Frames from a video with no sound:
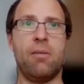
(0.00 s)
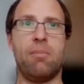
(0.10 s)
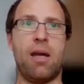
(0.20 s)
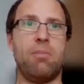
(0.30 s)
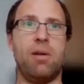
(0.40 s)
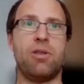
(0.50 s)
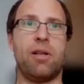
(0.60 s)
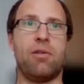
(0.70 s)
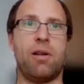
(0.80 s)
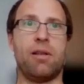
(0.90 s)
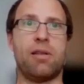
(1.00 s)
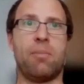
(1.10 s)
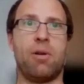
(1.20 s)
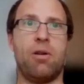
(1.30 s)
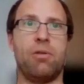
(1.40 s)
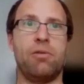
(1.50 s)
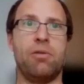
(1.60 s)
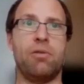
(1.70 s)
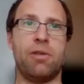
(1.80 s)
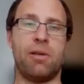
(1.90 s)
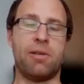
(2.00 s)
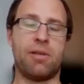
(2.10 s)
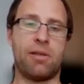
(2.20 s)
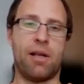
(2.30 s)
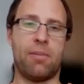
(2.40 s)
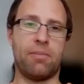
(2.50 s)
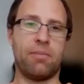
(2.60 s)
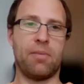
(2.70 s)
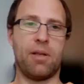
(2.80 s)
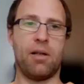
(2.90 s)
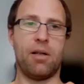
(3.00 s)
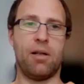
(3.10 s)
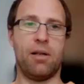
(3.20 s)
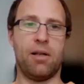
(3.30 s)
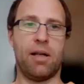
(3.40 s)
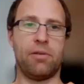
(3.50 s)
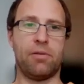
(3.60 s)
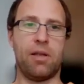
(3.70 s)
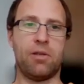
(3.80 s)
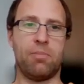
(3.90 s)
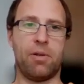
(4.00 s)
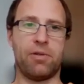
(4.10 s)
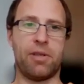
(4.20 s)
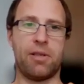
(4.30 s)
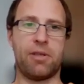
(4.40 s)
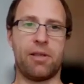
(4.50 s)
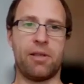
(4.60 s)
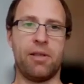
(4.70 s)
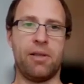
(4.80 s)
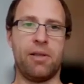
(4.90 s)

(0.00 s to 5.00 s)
maybe generate some code using some annotation processor.